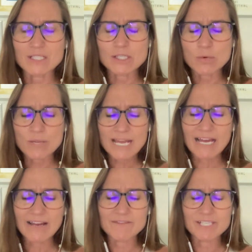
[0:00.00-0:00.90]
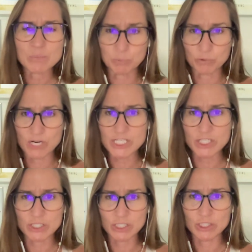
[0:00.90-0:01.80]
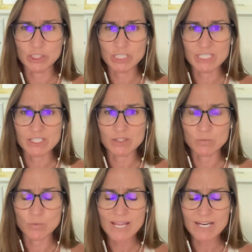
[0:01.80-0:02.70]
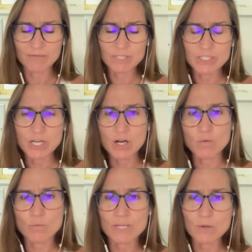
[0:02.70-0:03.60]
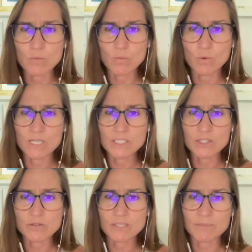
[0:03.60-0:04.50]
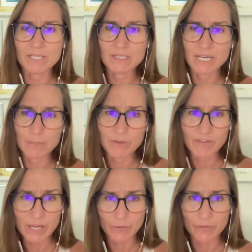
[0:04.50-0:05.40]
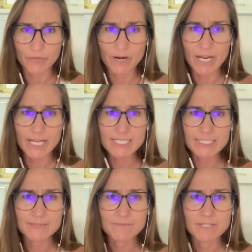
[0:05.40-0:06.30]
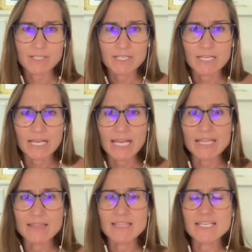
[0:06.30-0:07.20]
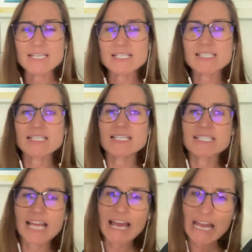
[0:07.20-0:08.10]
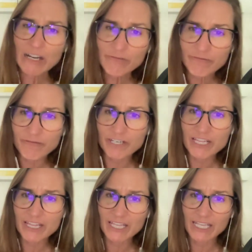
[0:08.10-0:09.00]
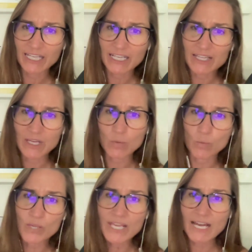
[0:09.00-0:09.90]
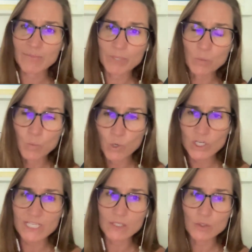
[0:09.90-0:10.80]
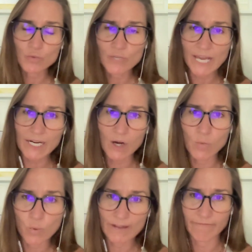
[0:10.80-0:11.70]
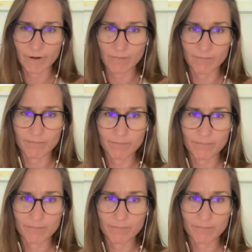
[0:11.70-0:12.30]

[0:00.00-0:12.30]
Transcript: so we have this pressure to look a certain way. And if we don't, we want to do something in the name of health, right? And this is everything that we have been working to get away from.